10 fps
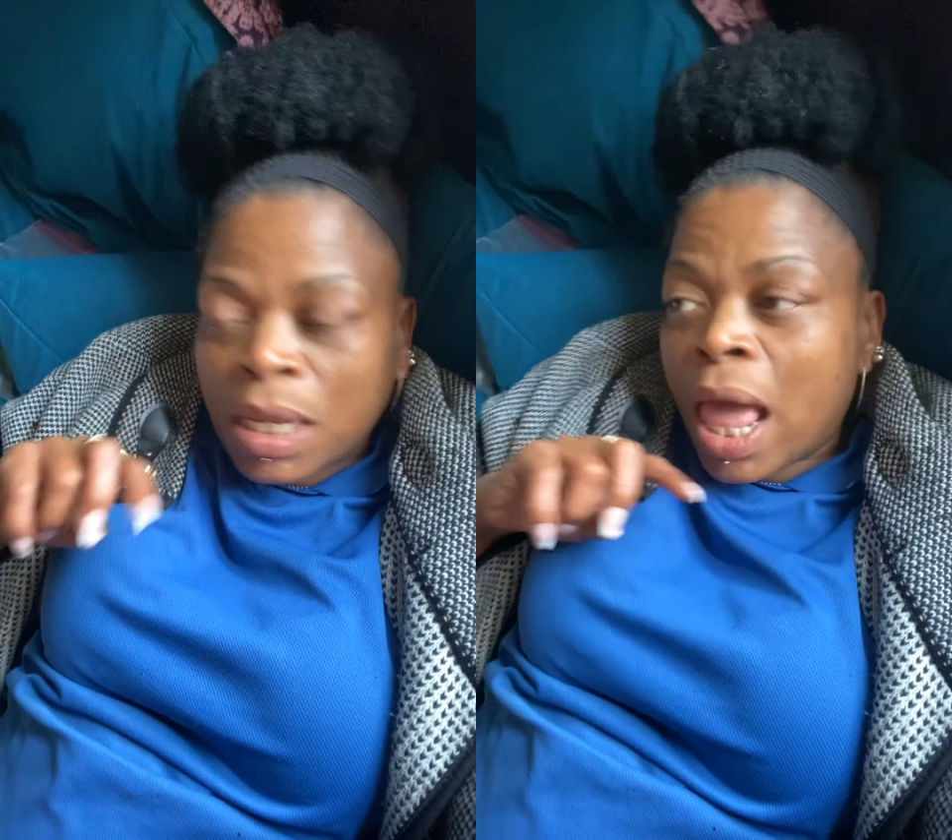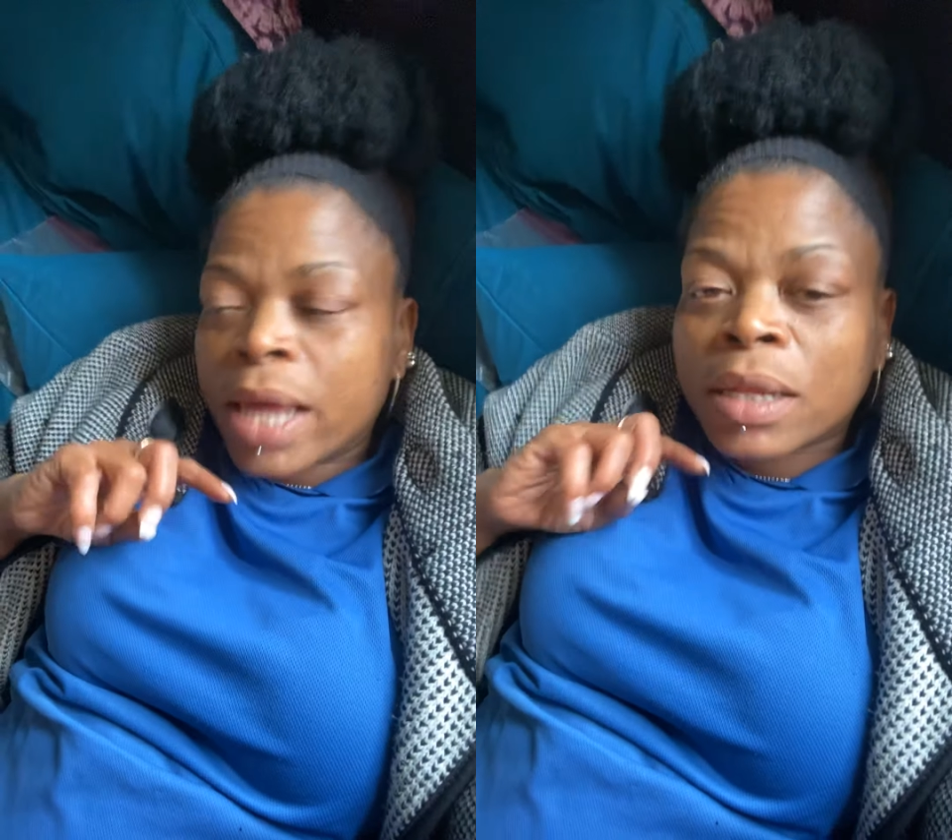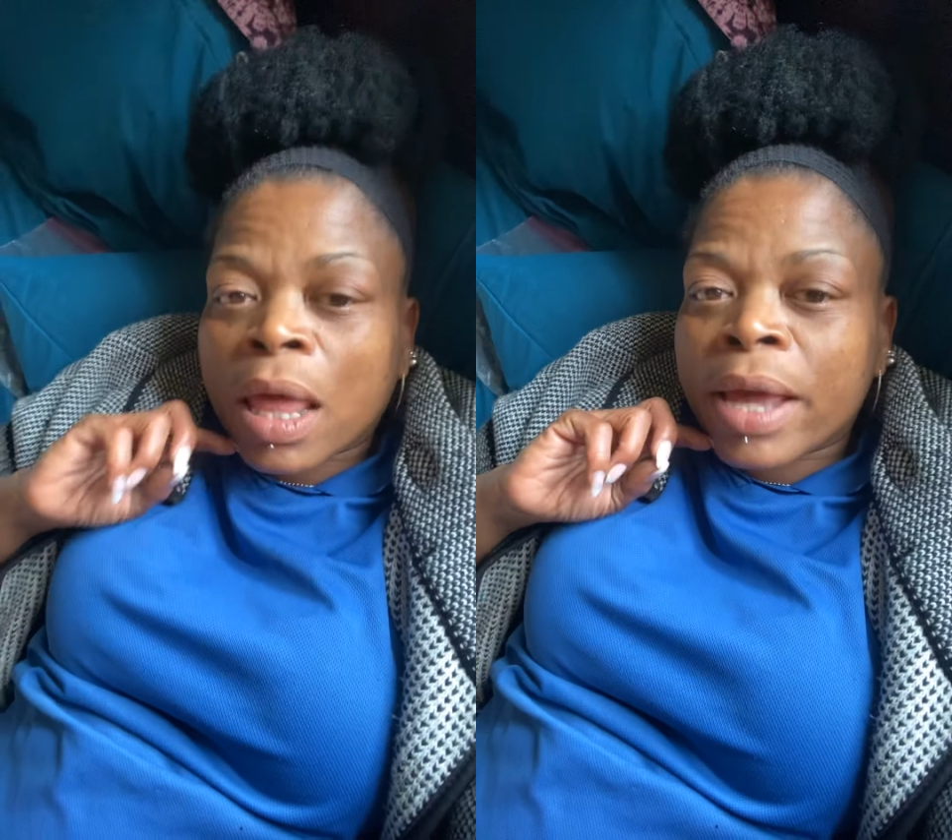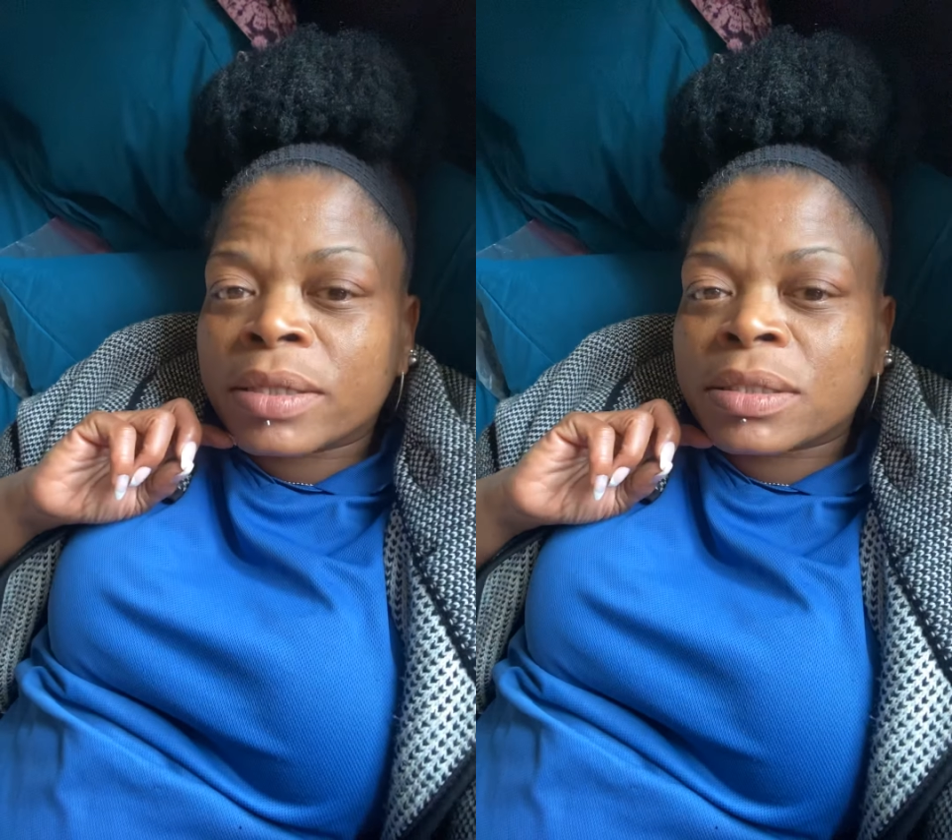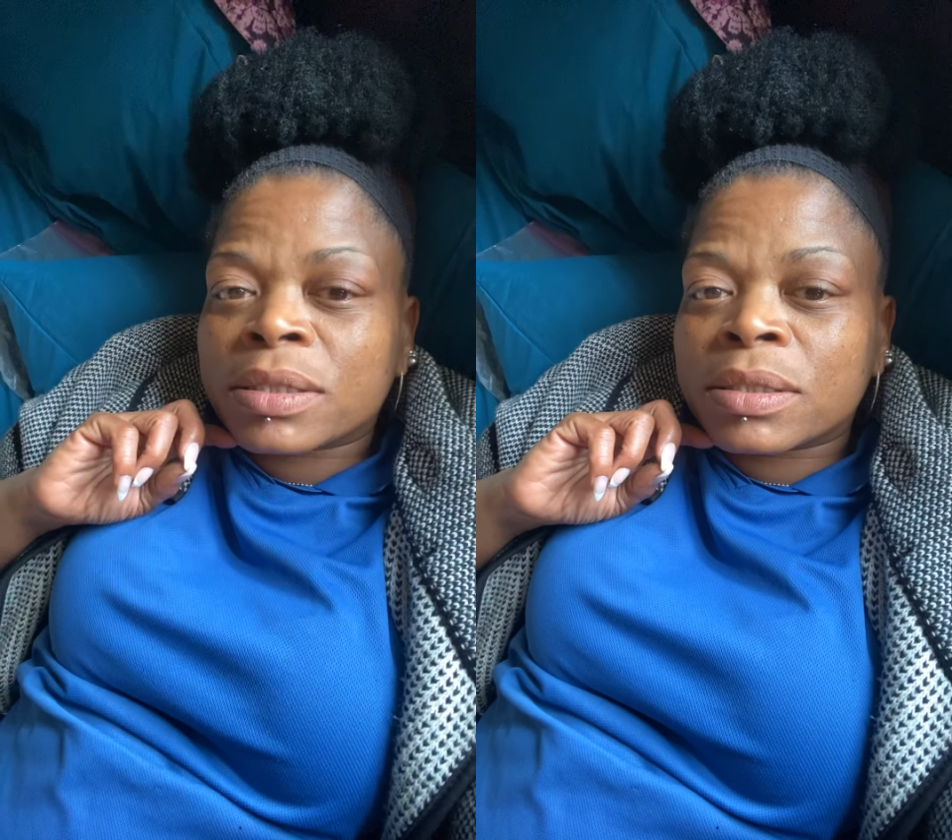like
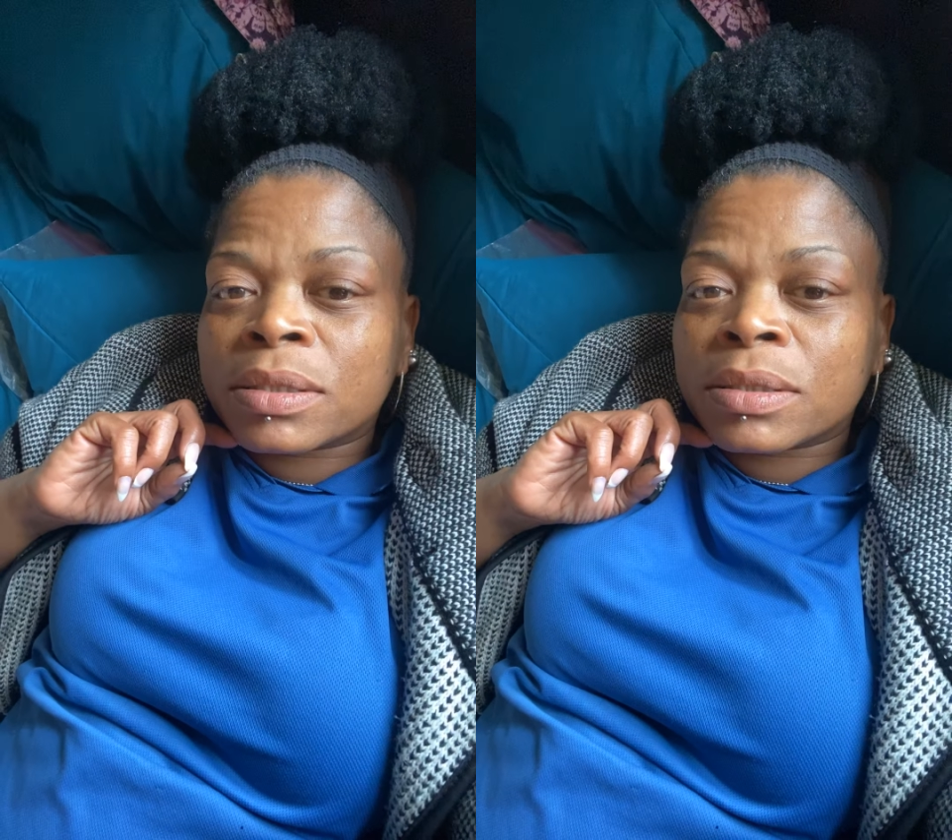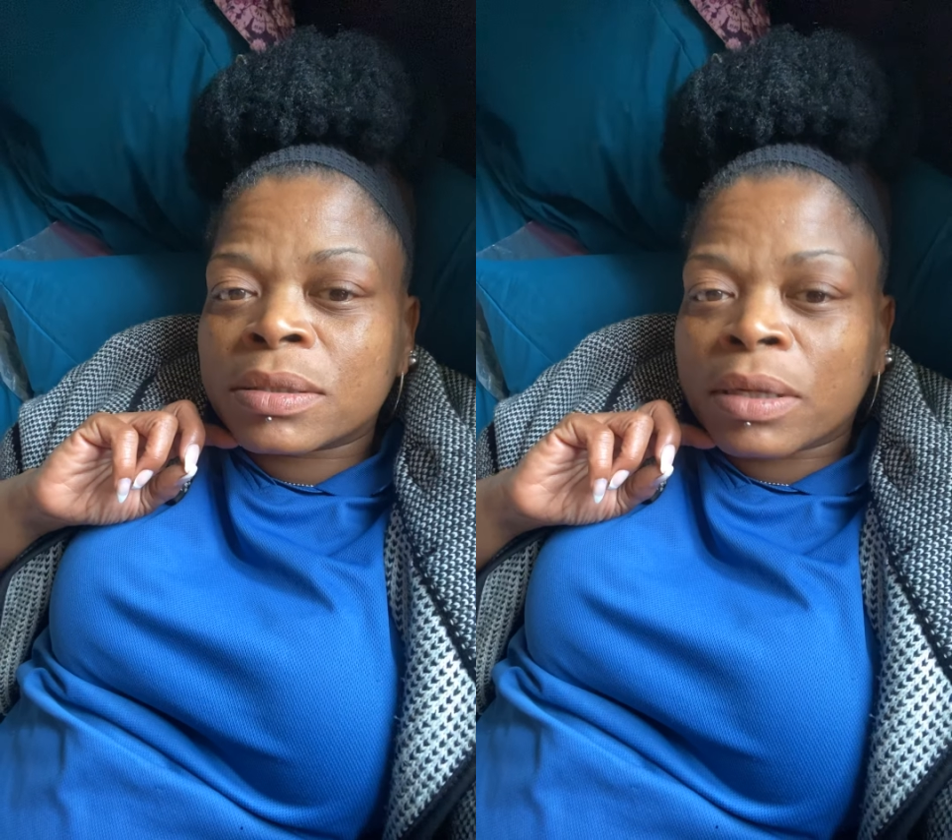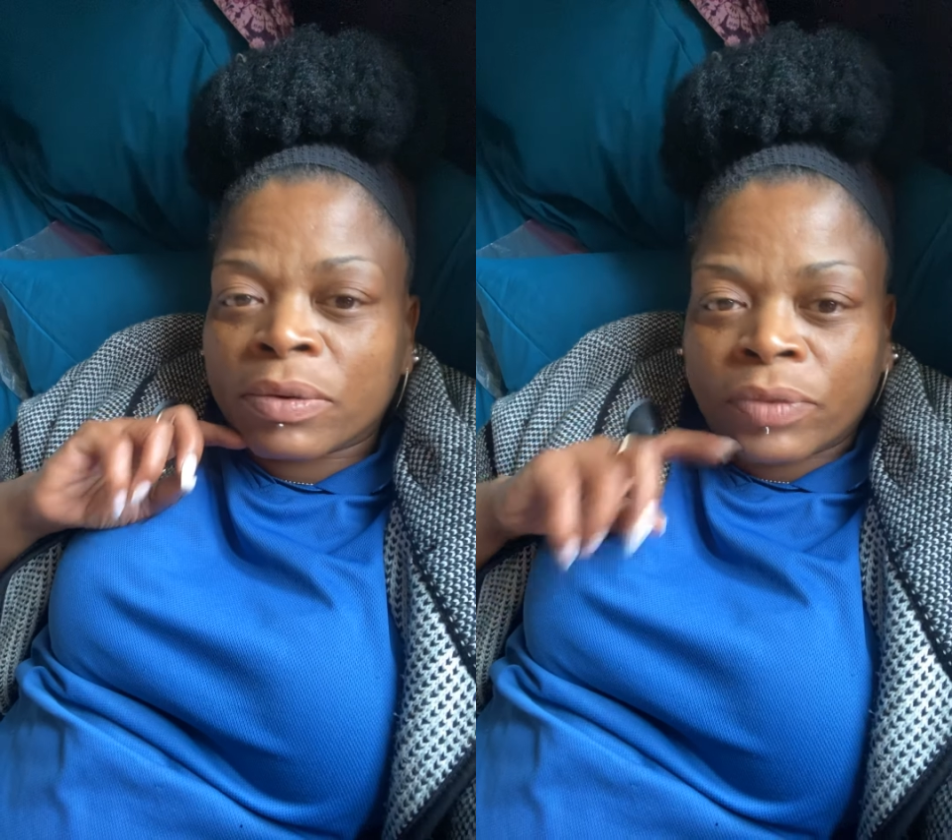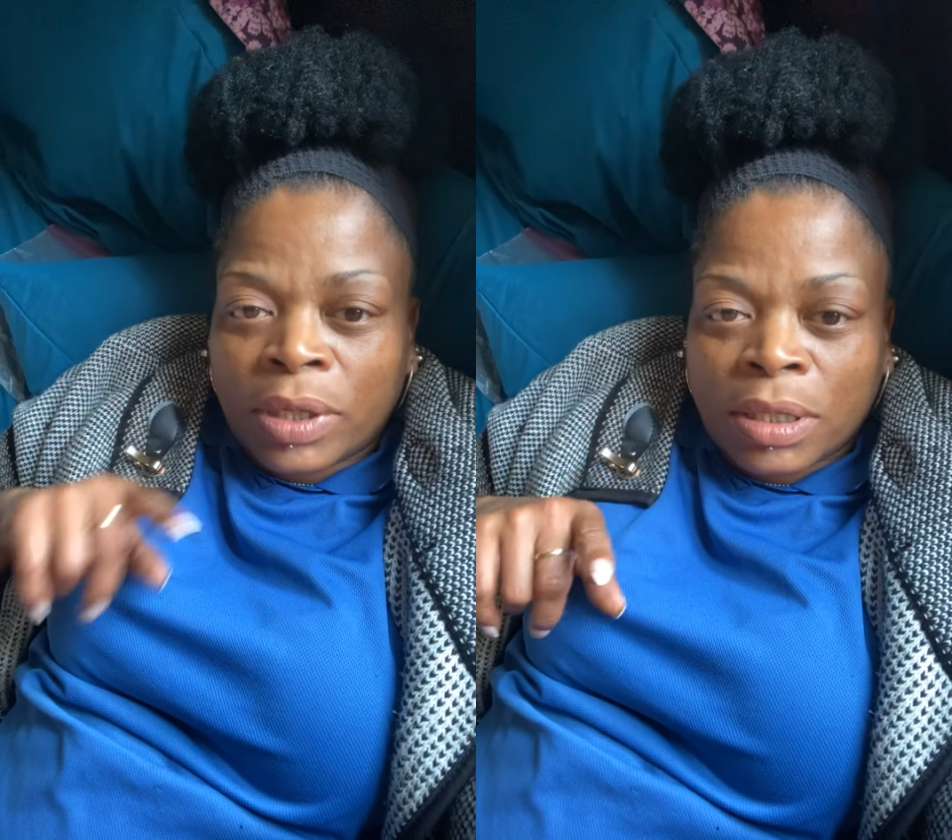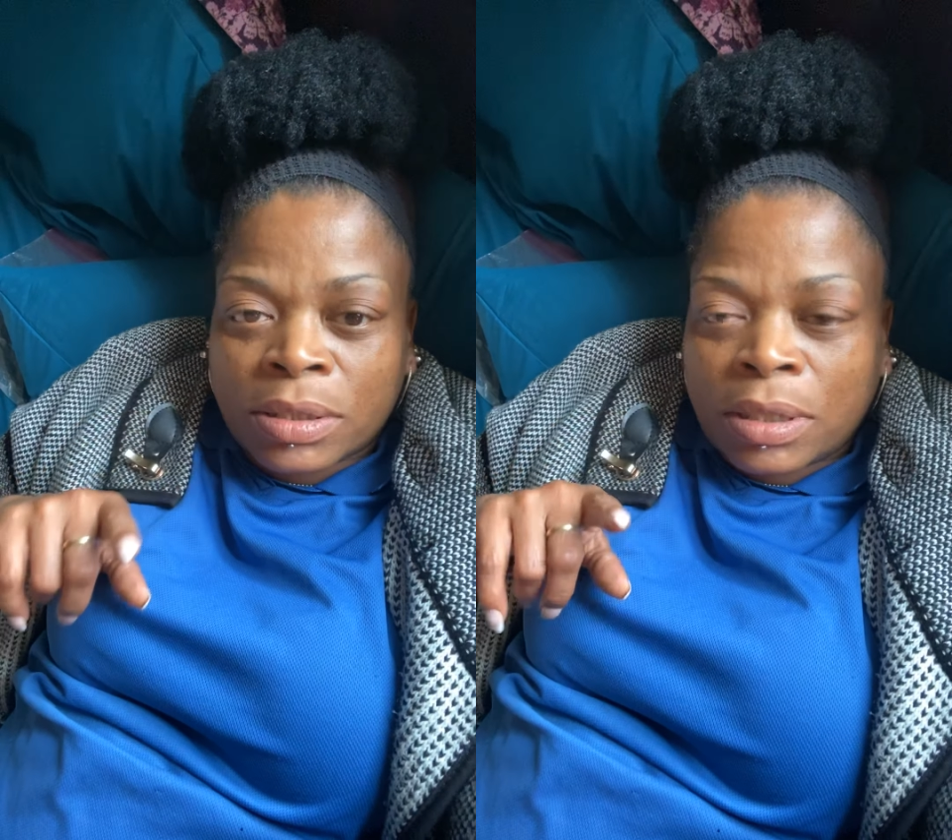
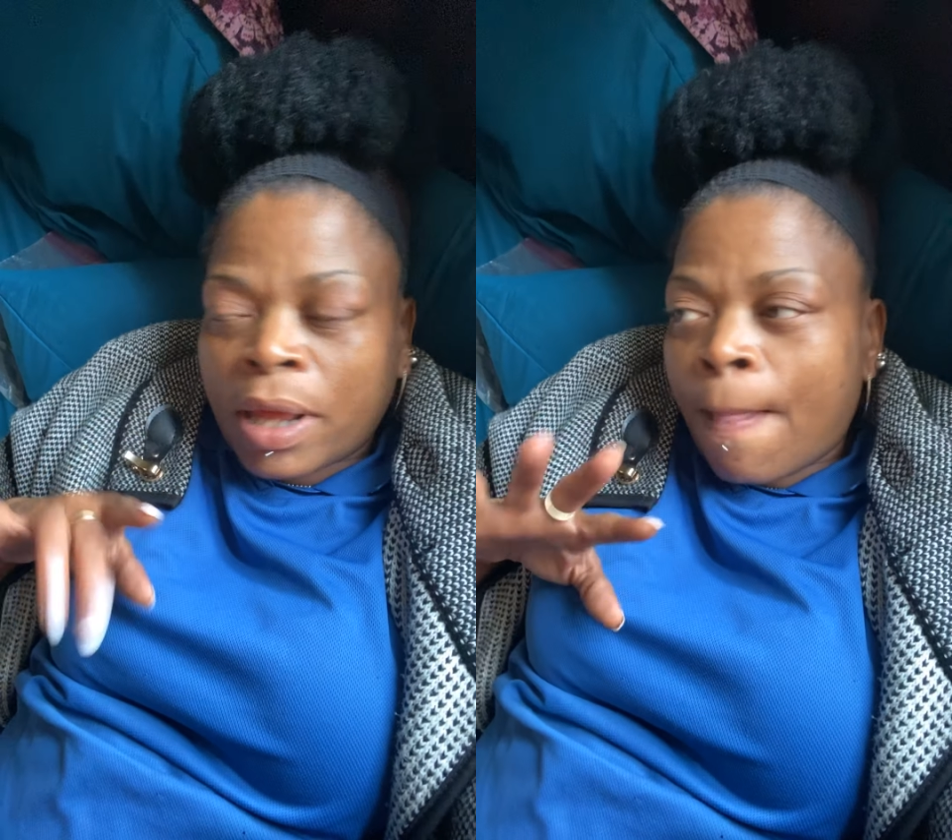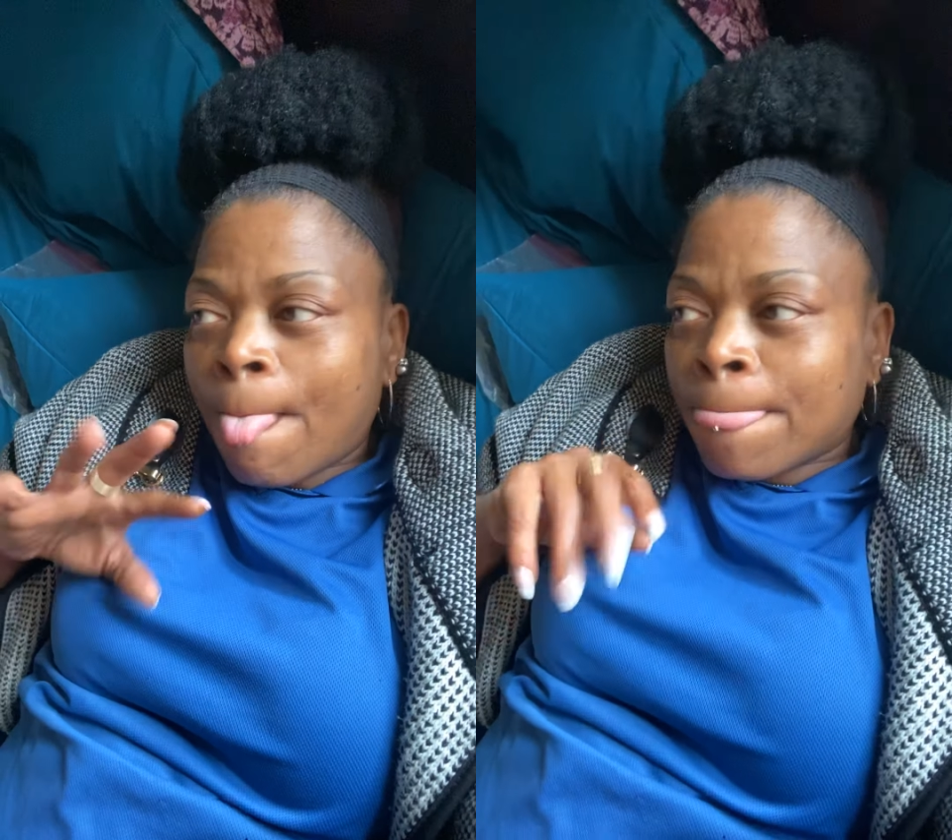seriously.